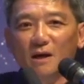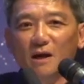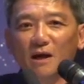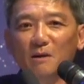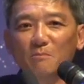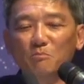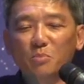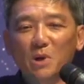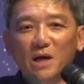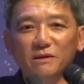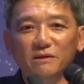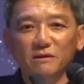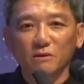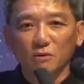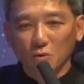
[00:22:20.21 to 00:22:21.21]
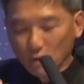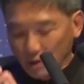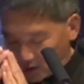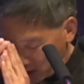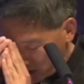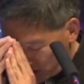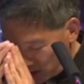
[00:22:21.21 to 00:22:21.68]
I am blessed
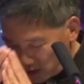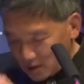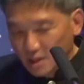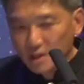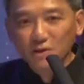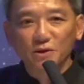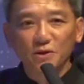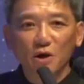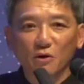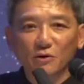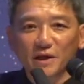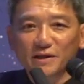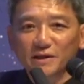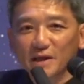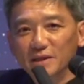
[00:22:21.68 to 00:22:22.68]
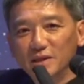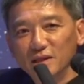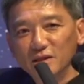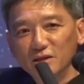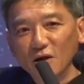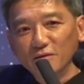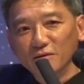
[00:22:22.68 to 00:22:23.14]
to know that this is
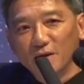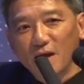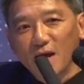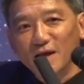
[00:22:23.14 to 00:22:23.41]
not the